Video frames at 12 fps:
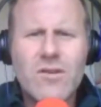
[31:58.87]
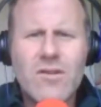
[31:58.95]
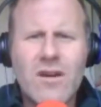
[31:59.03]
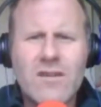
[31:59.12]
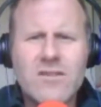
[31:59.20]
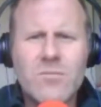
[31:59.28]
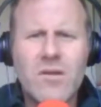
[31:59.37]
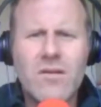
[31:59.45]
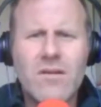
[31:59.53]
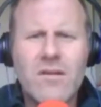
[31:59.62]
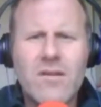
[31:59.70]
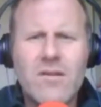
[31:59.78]
contemptible
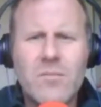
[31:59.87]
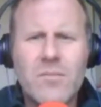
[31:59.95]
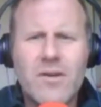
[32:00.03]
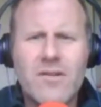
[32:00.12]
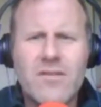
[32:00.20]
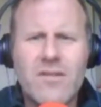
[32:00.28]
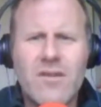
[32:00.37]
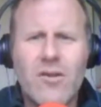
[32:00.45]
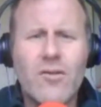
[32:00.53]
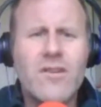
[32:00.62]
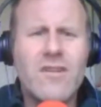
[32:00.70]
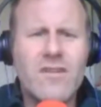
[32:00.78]
person
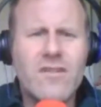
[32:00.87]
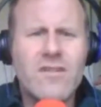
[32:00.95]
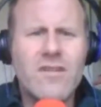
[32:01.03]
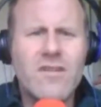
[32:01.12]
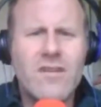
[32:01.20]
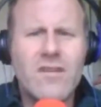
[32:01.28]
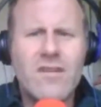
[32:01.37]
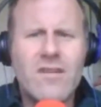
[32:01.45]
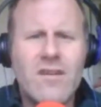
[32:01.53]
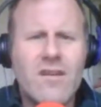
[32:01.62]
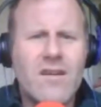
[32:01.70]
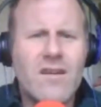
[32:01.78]
or idiot,
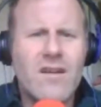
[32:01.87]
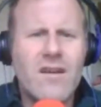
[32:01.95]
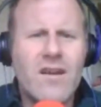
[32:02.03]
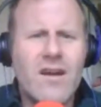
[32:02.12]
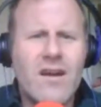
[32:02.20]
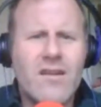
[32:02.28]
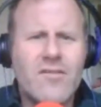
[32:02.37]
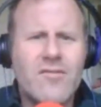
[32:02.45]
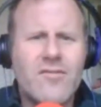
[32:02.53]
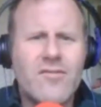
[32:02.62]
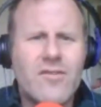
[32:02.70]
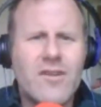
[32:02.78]
and a
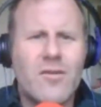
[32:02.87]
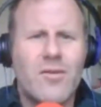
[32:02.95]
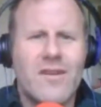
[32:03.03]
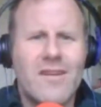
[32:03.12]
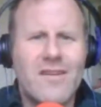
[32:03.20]
frequently